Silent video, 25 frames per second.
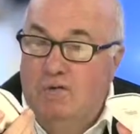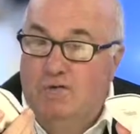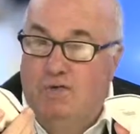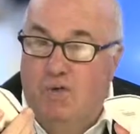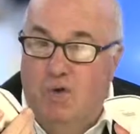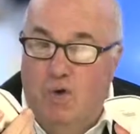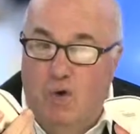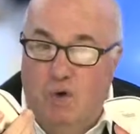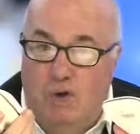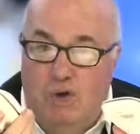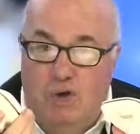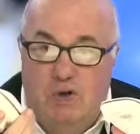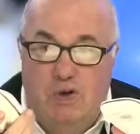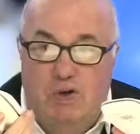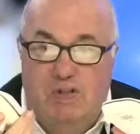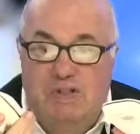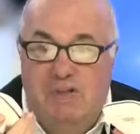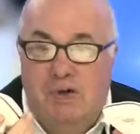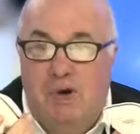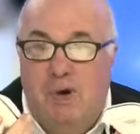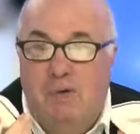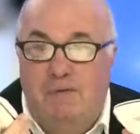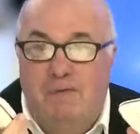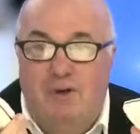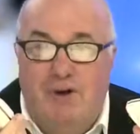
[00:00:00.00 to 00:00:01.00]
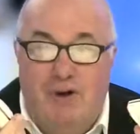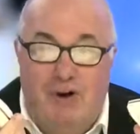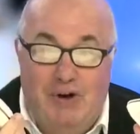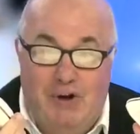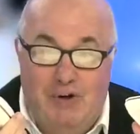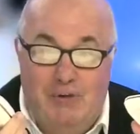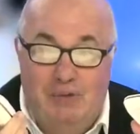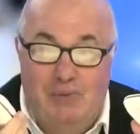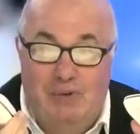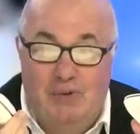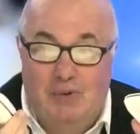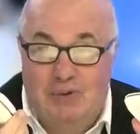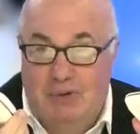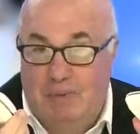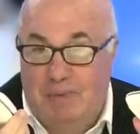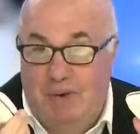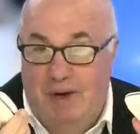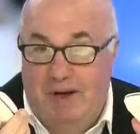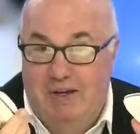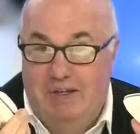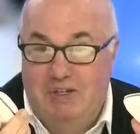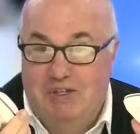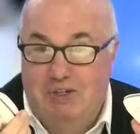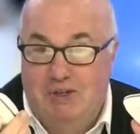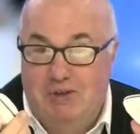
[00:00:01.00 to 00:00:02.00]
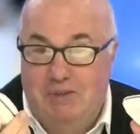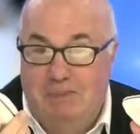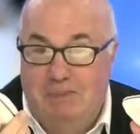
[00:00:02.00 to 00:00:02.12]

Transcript: for use of home automation.